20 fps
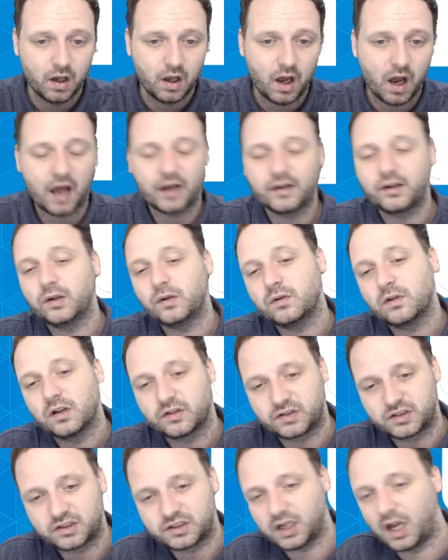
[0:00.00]
I do
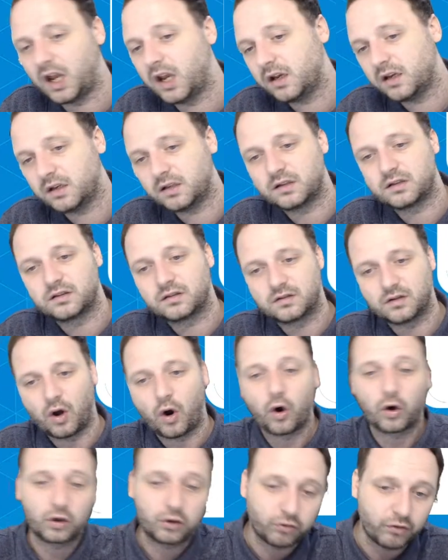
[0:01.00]
Son
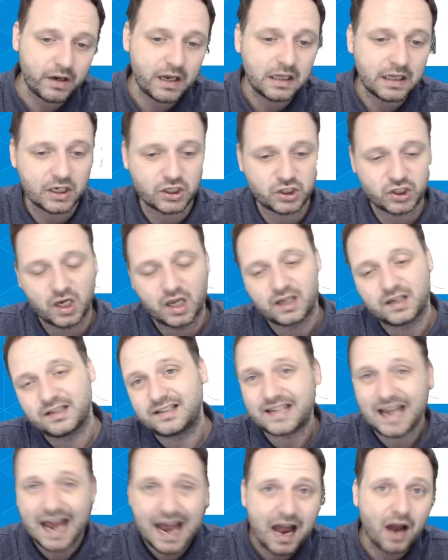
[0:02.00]
or Grealish
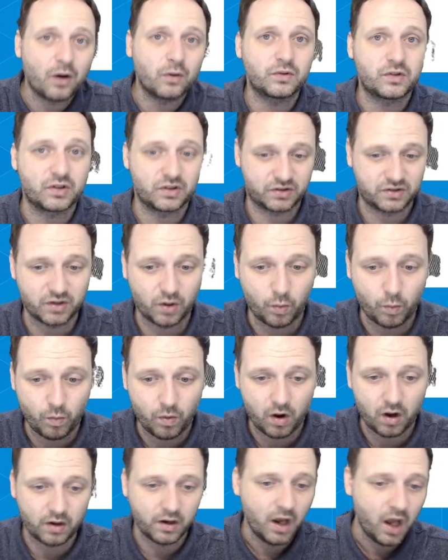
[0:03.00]
down to
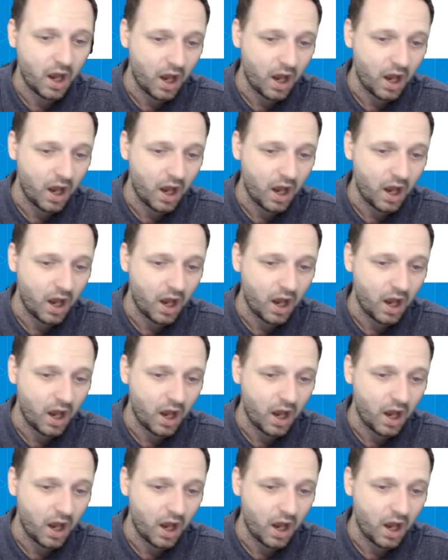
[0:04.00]
someone,